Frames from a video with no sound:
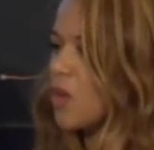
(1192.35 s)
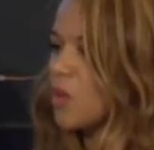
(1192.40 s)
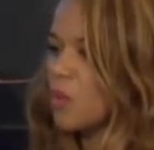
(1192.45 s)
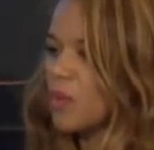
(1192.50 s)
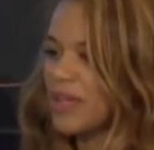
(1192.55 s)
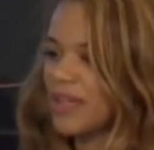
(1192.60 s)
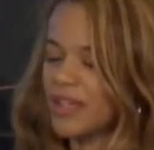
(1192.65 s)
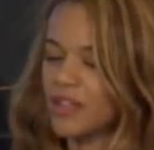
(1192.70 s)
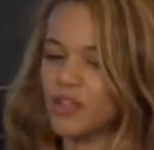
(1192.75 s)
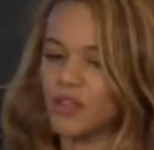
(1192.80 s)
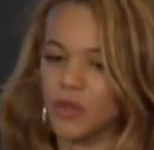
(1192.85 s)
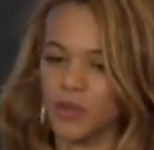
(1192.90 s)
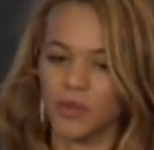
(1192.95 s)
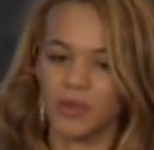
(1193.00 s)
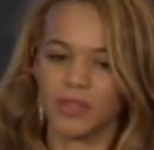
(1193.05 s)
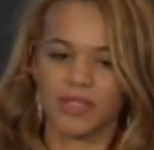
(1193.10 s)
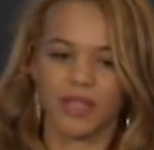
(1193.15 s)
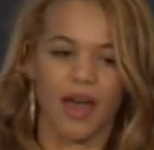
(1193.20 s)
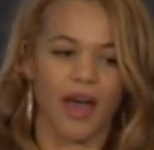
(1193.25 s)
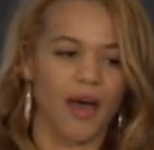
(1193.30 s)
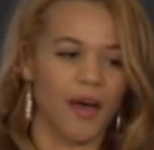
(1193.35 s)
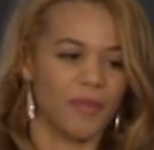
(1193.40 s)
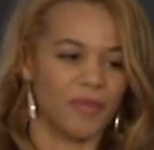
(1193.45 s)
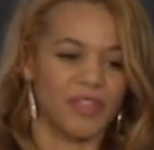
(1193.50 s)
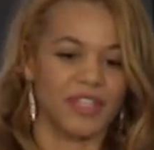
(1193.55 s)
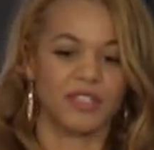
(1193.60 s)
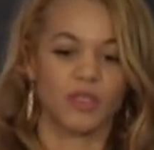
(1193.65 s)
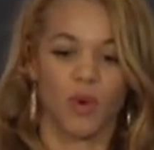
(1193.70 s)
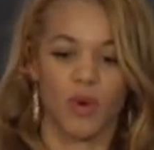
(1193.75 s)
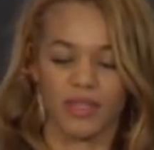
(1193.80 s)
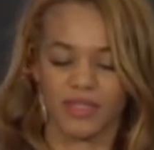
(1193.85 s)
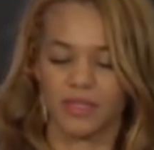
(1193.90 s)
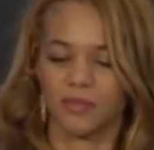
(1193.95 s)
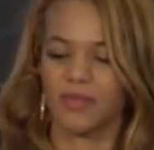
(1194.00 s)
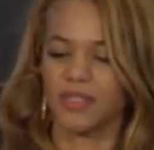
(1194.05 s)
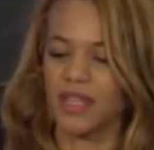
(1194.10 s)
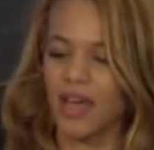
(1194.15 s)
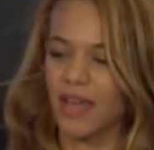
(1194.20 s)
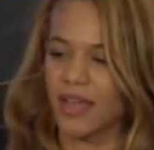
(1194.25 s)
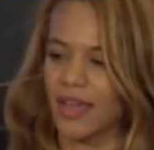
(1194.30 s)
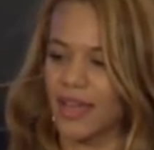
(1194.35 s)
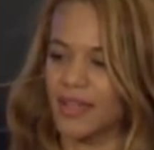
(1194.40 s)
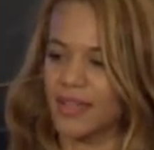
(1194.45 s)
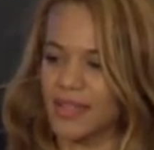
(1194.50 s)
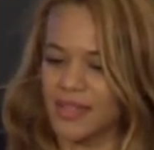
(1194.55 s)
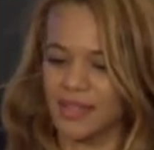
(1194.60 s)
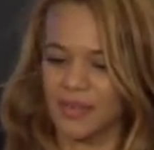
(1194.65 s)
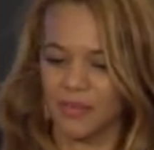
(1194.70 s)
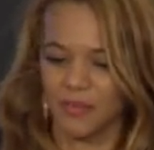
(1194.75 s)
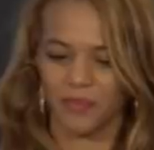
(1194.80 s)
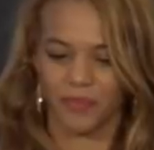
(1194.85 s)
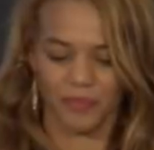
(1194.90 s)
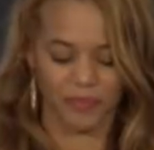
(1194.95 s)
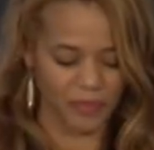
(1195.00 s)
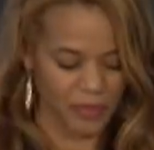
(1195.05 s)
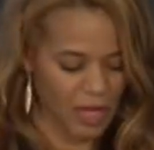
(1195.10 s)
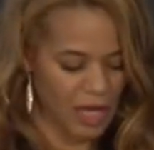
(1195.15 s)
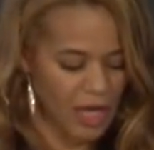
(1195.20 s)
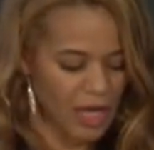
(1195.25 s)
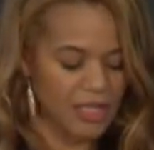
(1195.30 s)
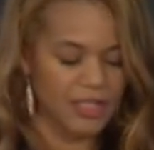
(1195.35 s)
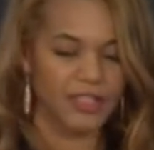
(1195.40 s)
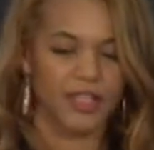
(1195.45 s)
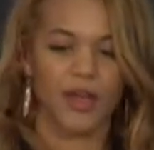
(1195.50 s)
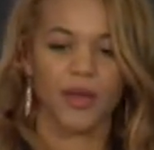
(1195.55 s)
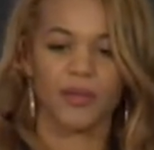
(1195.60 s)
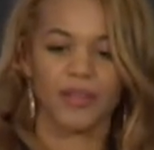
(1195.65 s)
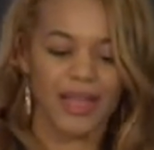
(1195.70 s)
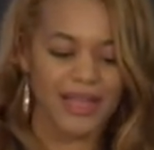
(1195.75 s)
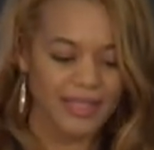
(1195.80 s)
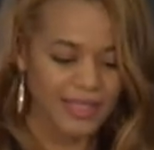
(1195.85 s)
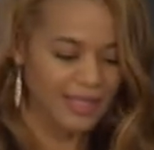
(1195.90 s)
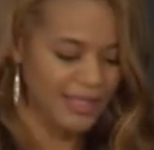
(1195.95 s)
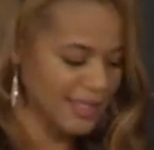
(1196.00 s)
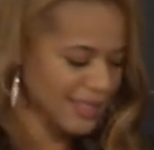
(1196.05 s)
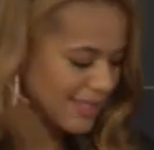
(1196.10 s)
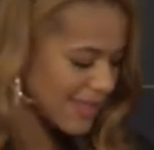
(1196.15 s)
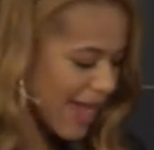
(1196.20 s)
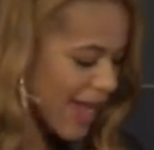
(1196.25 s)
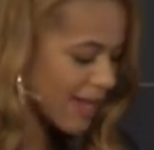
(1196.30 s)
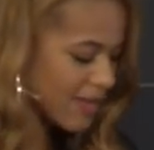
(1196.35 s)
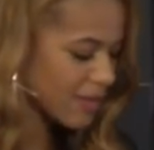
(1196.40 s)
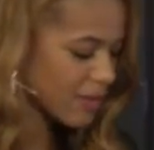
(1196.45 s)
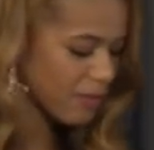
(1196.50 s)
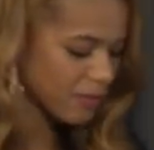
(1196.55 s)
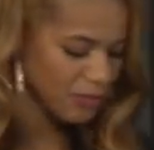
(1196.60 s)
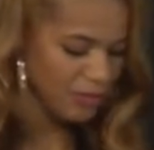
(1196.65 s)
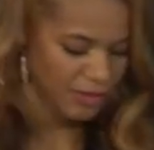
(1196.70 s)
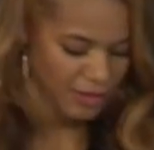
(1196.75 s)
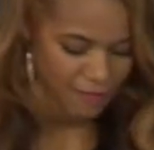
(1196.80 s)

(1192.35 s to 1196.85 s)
we can use these quantum circuits. So let's understand the